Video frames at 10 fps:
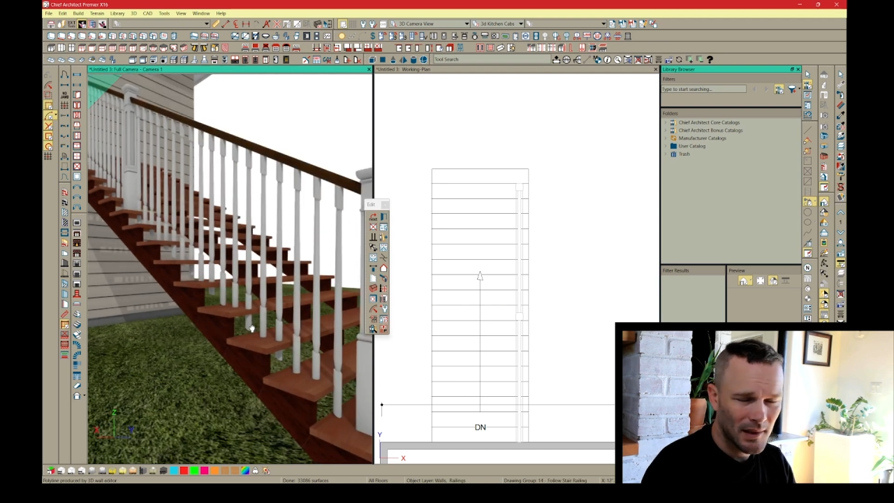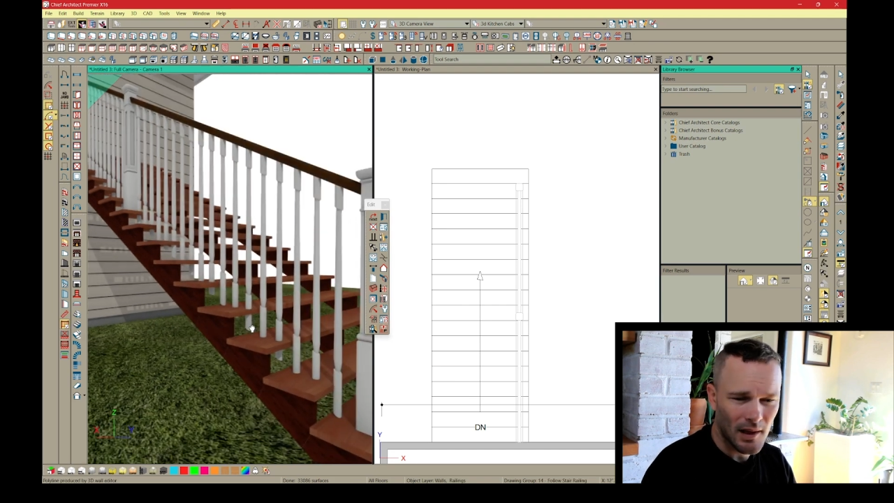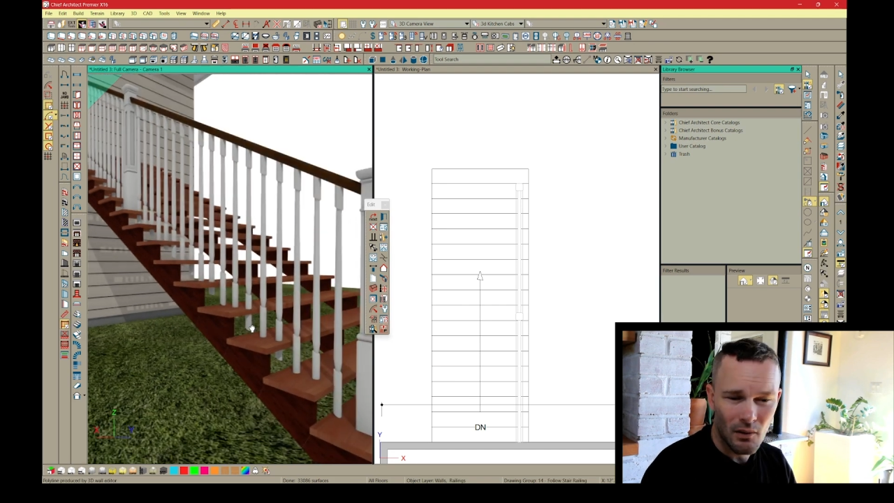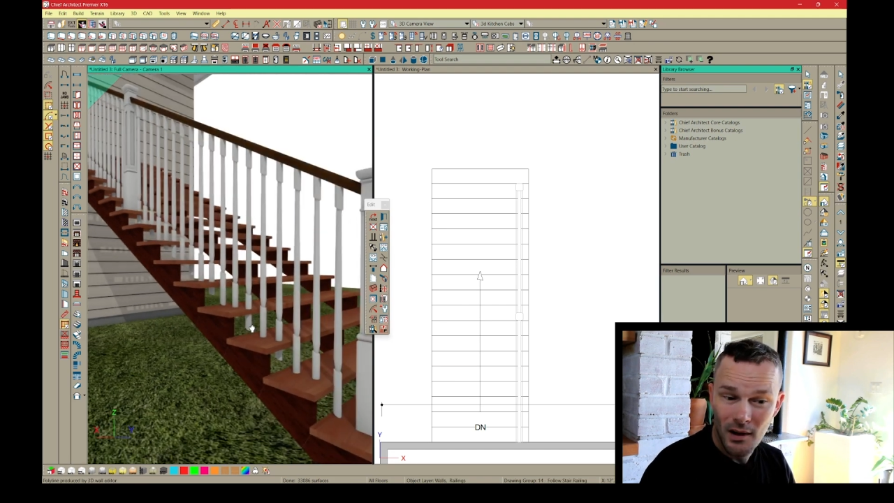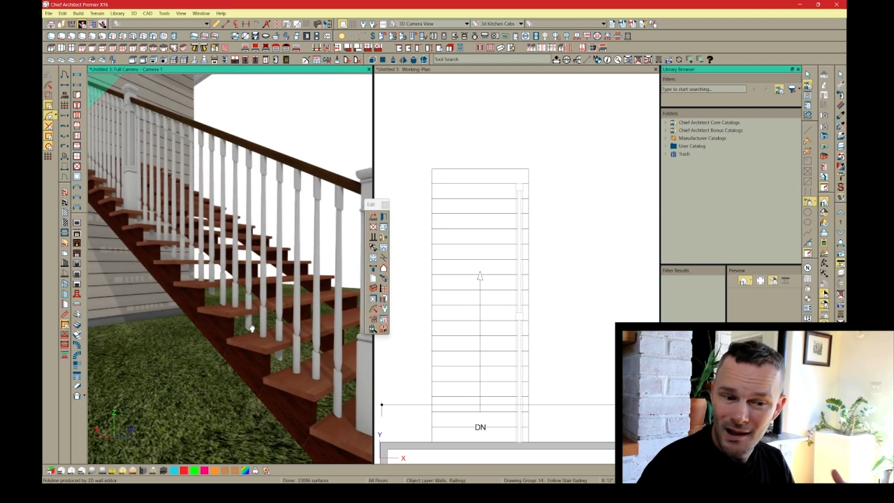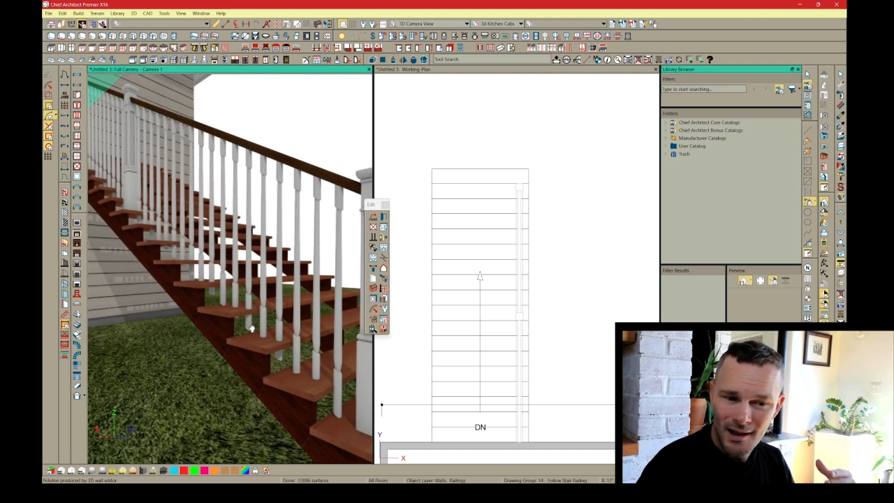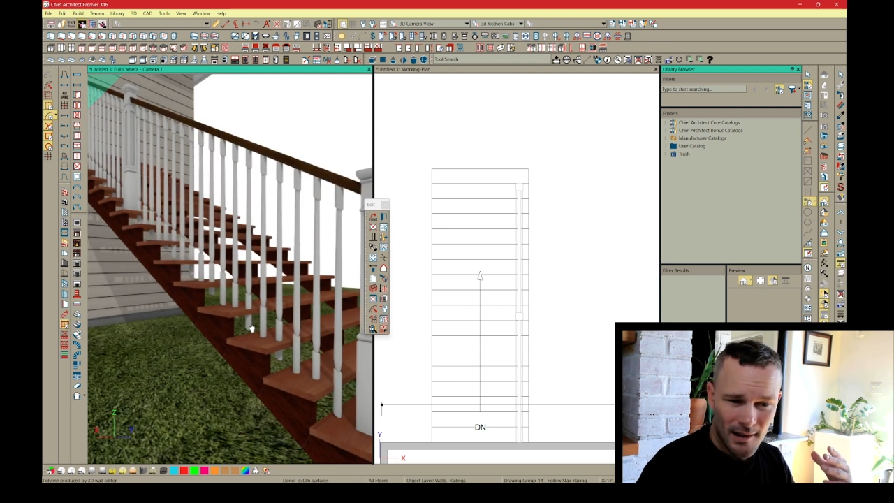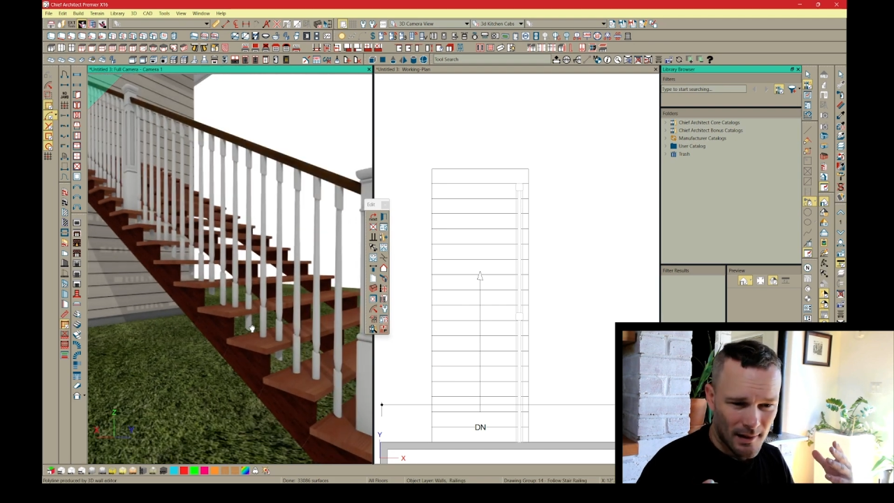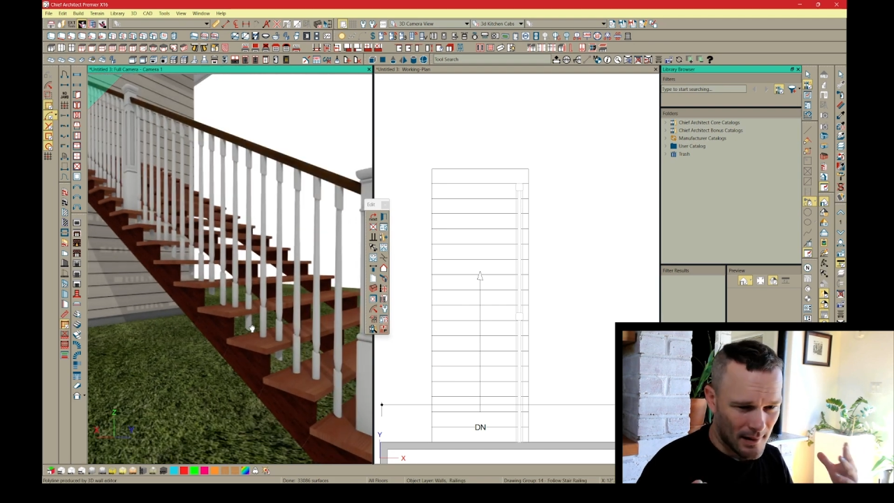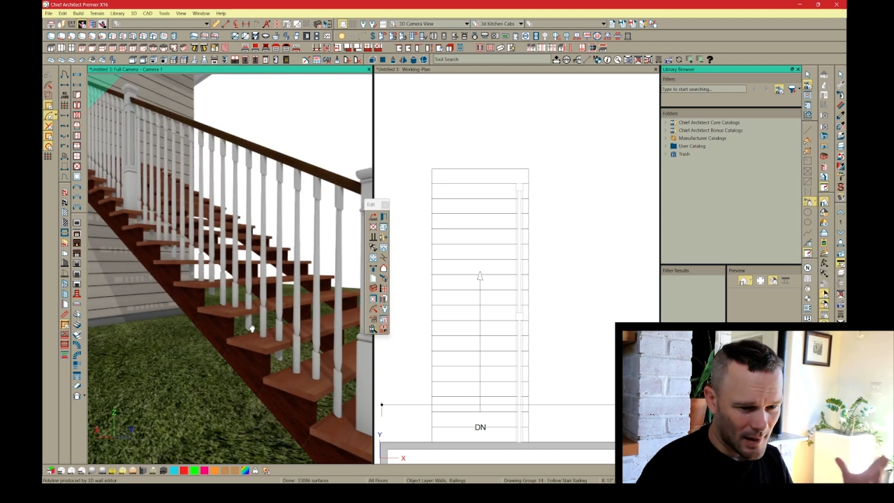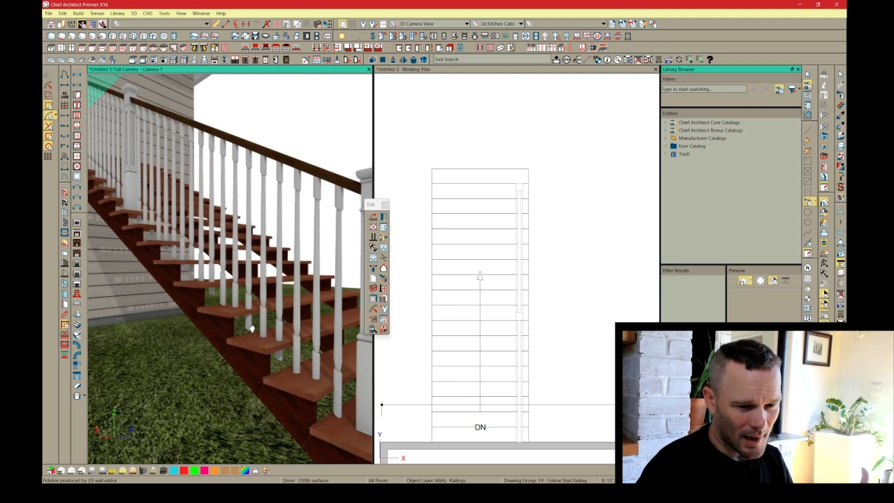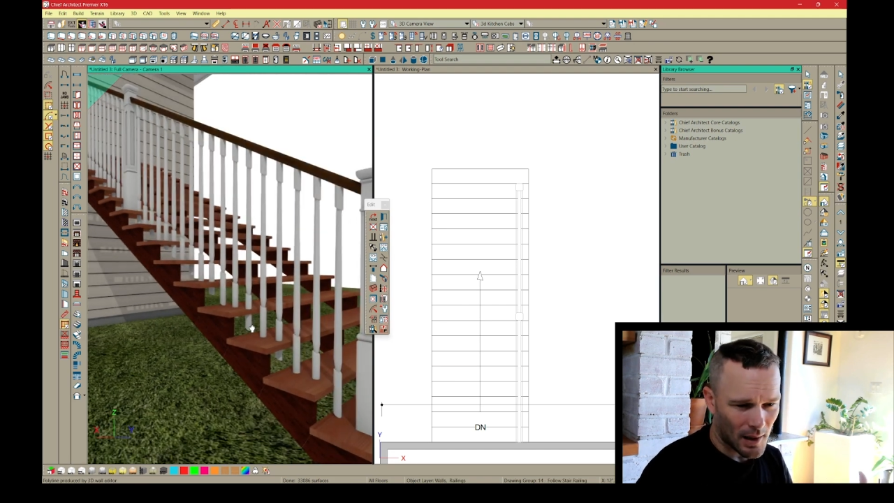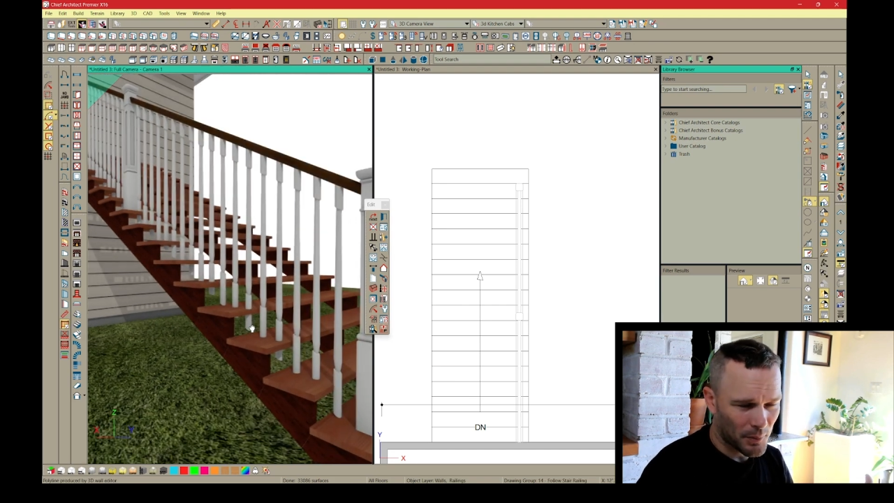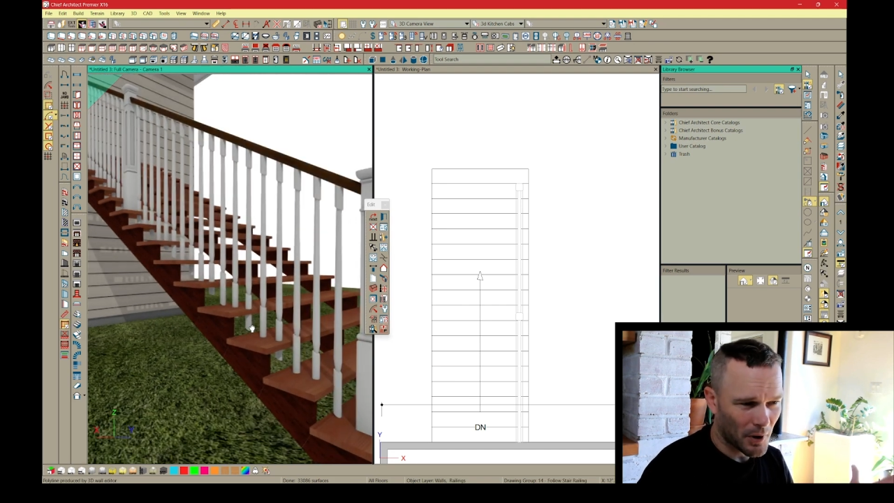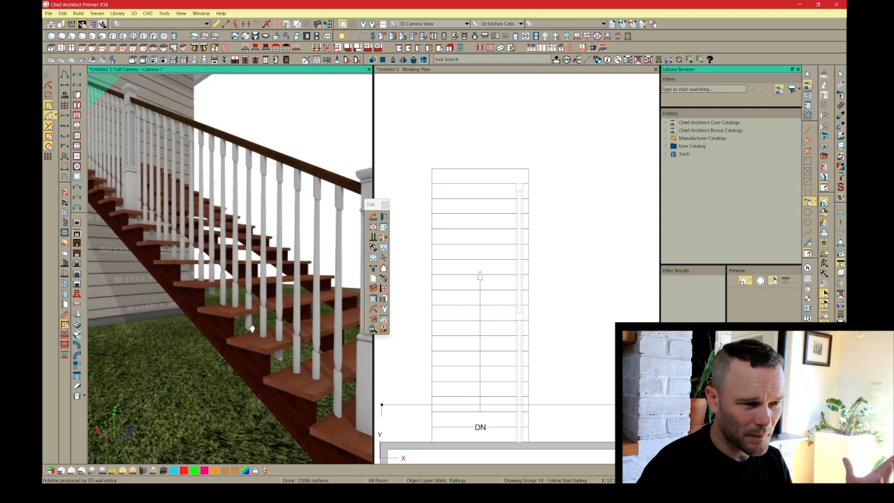Now, not
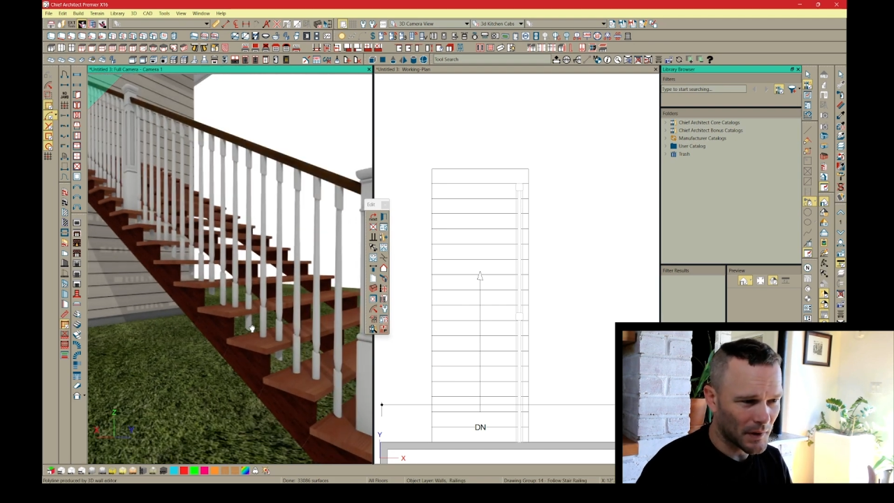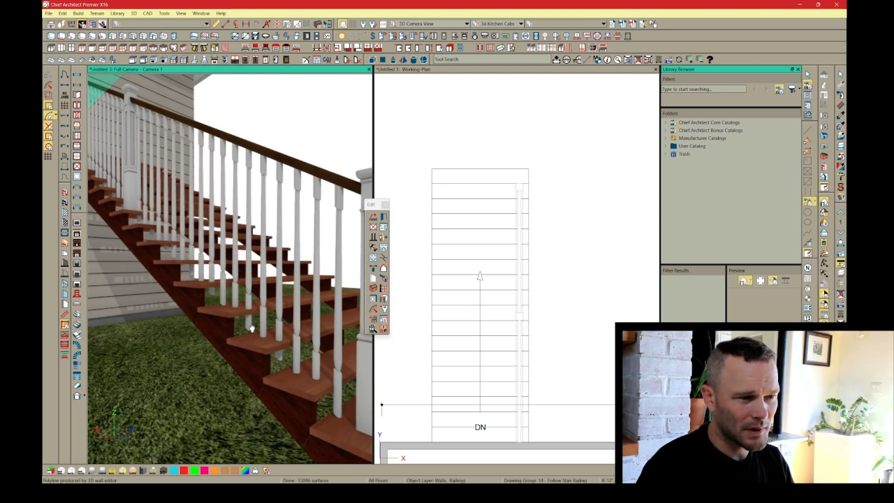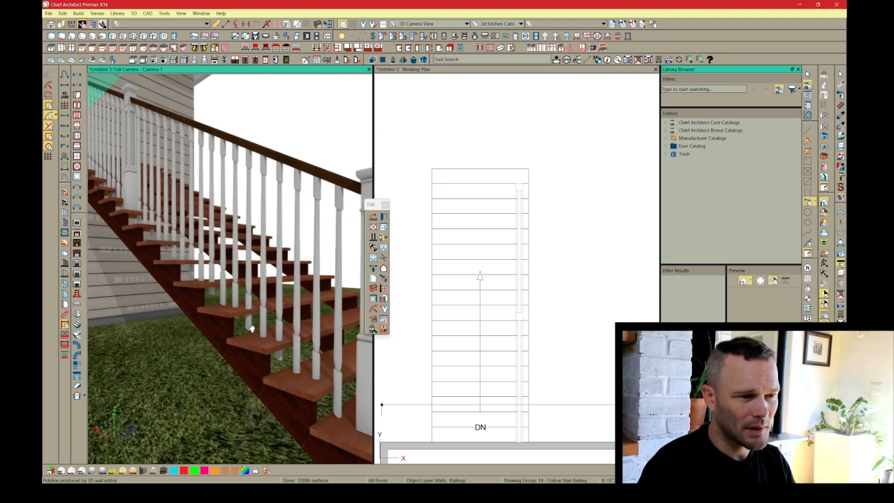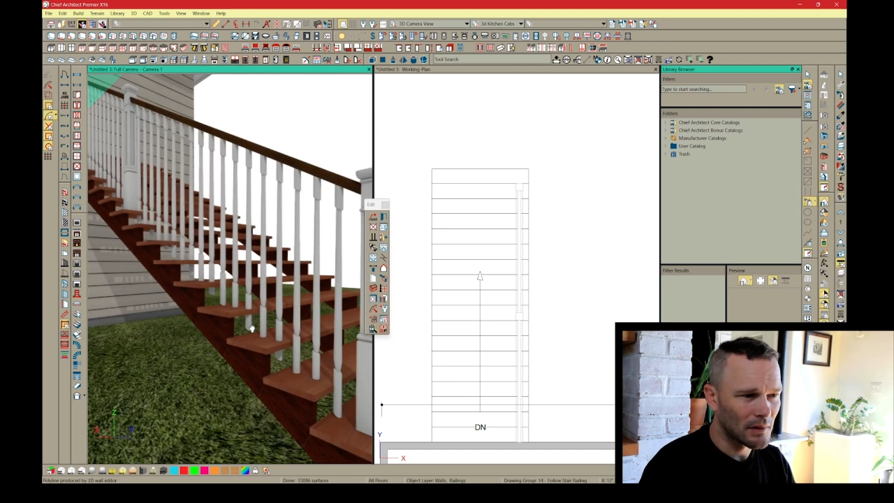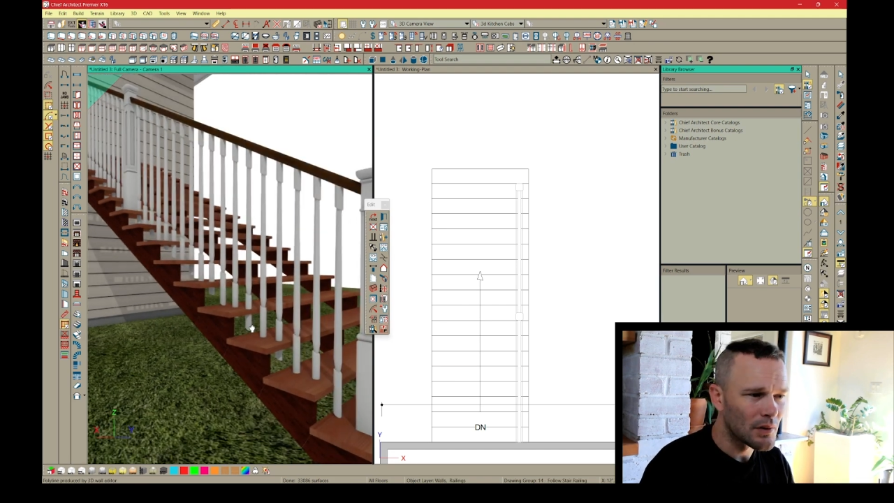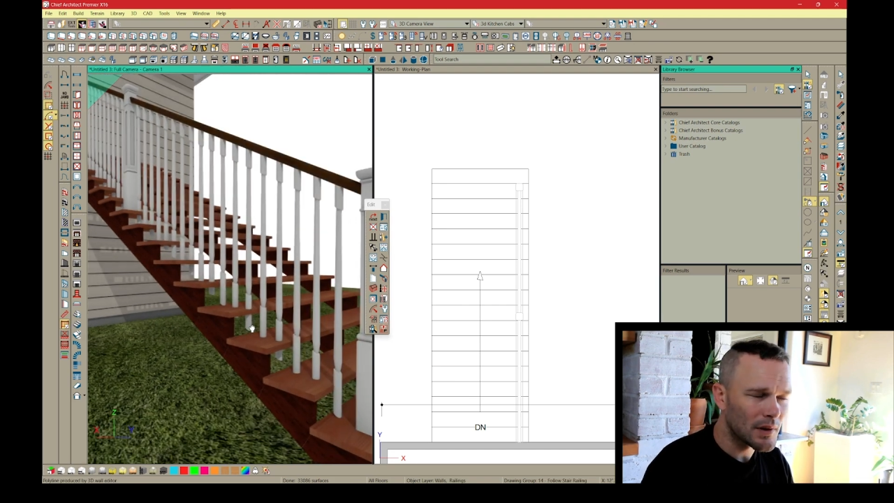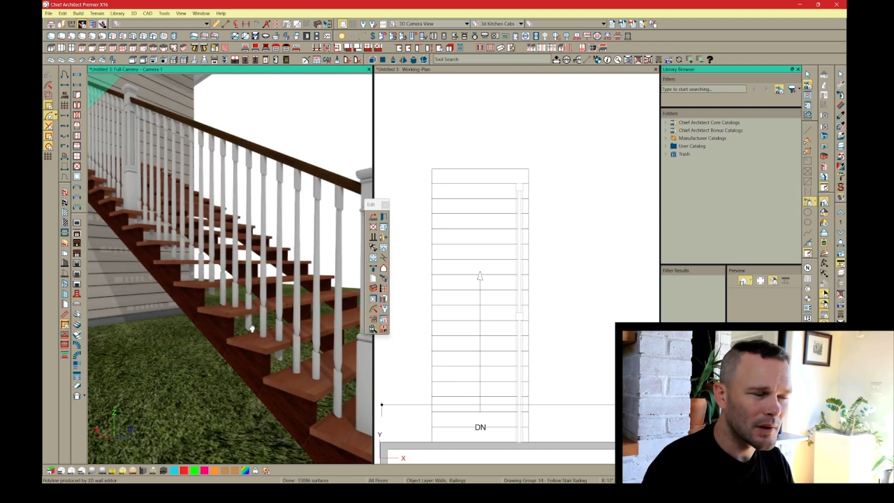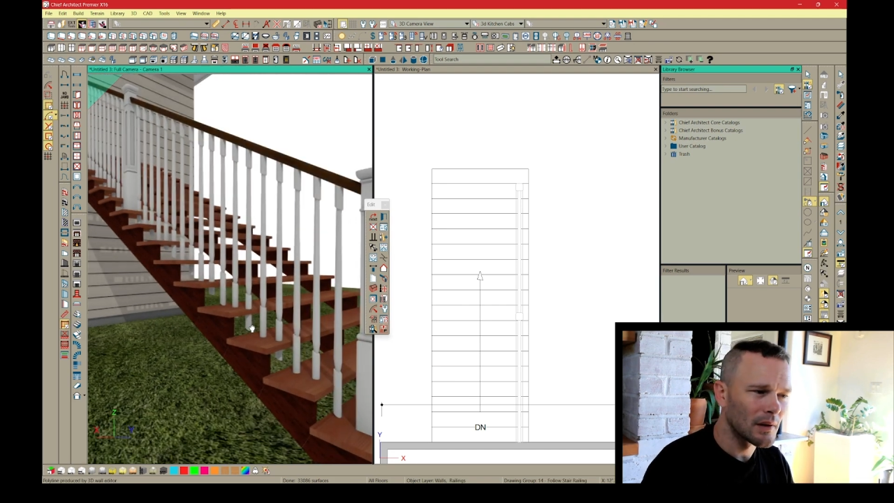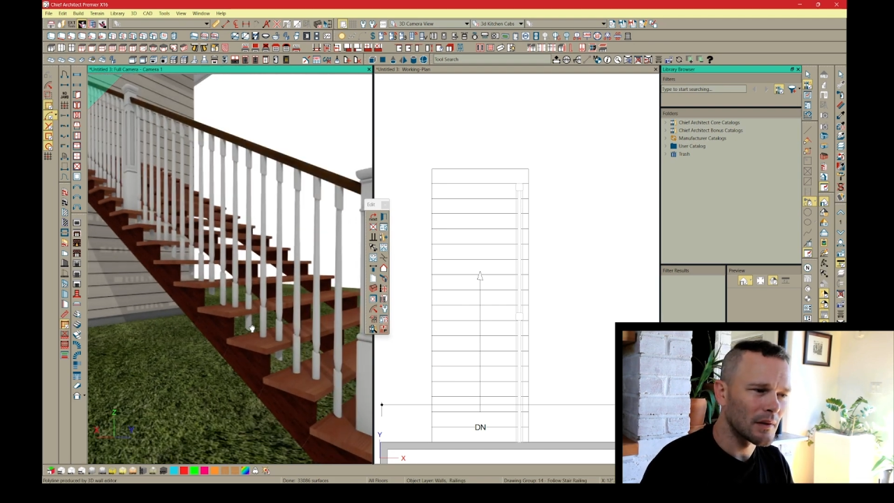a perfect solution.